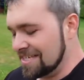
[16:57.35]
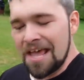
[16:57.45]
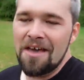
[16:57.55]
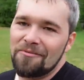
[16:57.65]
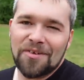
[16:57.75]

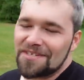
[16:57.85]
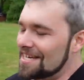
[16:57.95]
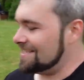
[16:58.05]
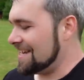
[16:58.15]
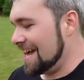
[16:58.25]

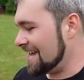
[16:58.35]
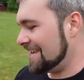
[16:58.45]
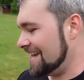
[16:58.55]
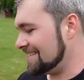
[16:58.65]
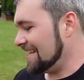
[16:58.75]
fifteen attack, I
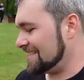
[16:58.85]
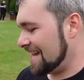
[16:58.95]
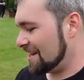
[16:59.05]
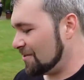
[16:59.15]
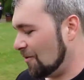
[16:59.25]
guess. That's
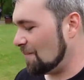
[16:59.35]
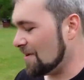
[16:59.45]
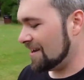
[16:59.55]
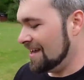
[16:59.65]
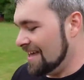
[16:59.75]
kind of cool,
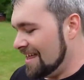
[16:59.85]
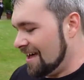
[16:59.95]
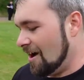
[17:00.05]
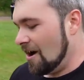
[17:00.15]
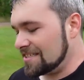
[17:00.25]
but
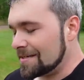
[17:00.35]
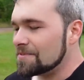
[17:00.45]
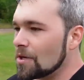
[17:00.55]
awesome.